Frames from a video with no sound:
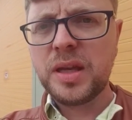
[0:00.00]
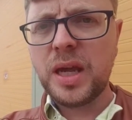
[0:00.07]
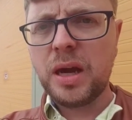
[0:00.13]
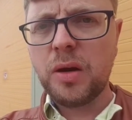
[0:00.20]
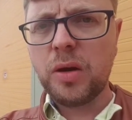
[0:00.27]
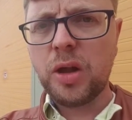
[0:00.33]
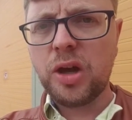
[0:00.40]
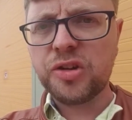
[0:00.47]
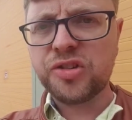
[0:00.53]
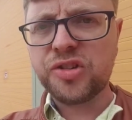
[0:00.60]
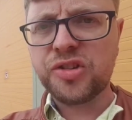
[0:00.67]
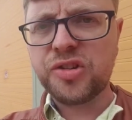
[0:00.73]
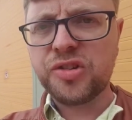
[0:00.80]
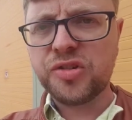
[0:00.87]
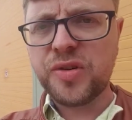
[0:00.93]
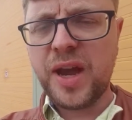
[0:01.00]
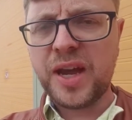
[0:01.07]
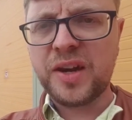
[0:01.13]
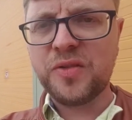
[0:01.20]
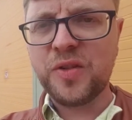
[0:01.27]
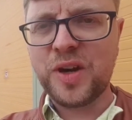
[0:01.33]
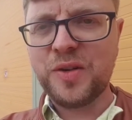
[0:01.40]
now I lost
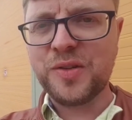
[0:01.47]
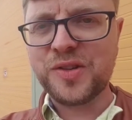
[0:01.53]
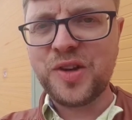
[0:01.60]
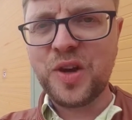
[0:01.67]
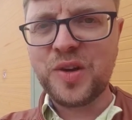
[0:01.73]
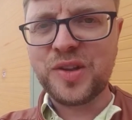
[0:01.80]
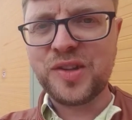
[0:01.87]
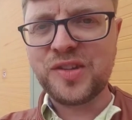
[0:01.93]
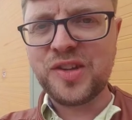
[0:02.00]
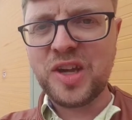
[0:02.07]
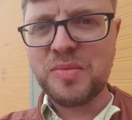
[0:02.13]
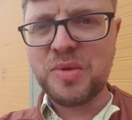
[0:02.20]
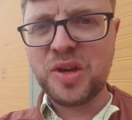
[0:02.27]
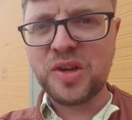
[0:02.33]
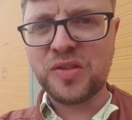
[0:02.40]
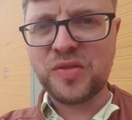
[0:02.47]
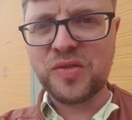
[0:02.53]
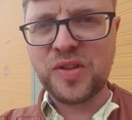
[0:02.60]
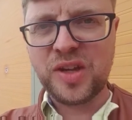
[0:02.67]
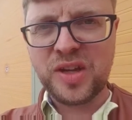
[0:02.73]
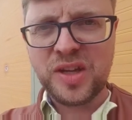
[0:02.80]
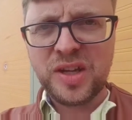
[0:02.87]
track of what I was going to say because
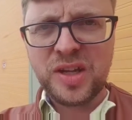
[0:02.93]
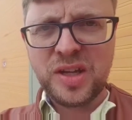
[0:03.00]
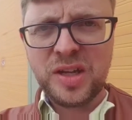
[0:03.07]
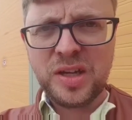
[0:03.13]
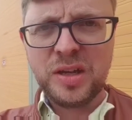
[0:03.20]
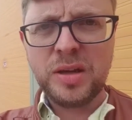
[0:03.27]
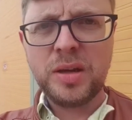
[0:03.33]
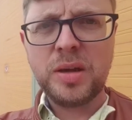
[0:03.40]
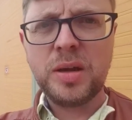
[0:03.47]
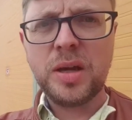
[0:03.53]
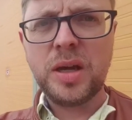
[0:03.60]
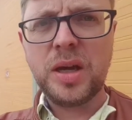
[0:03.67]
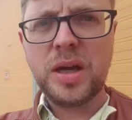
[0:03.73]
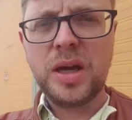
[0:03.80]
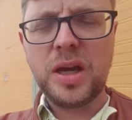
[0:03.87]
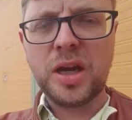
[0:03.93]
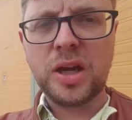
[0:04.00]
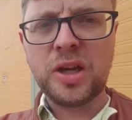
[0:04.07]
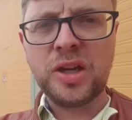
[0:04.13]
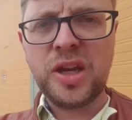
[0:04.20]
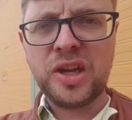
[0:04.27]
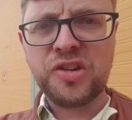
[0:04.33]
of the
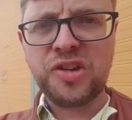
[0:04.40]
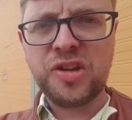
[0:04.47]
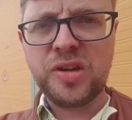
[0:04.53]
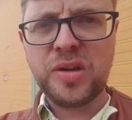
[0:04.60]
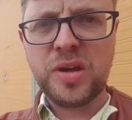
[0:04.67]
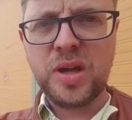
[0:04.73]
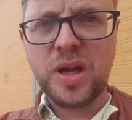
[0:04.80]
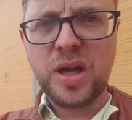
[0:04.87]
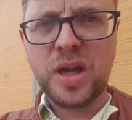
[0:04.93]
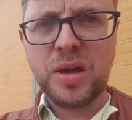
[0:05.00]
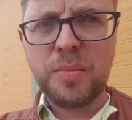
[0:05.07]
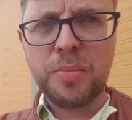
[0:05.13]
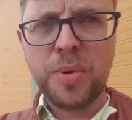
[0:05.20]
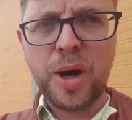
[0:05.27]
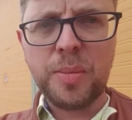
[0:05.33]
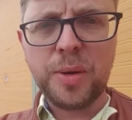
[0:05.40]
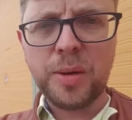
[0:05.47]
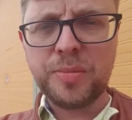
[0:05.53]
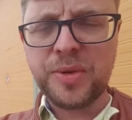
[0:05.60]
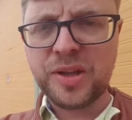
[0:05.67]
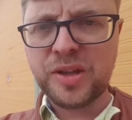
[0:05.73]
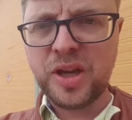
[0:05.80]
connection
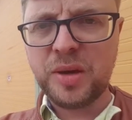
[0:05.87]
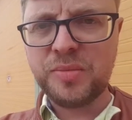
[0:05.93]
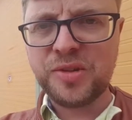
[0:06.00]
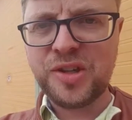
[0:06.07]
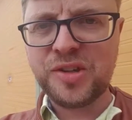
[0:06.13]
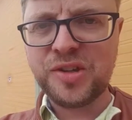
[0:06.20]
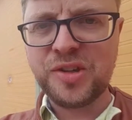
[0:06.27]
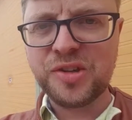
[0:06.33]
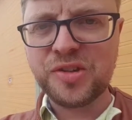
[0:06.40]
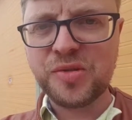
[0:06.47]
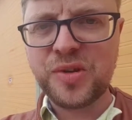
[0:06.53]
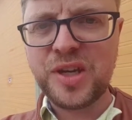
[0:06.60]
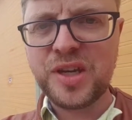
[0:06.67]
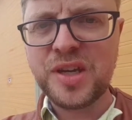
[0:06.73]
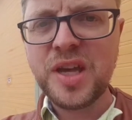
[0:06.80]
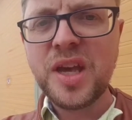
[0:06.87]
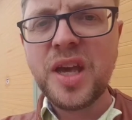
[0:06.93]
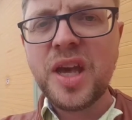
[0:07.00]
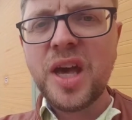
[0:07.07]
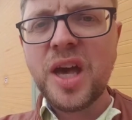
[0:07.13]
pop-up that comes into the screen.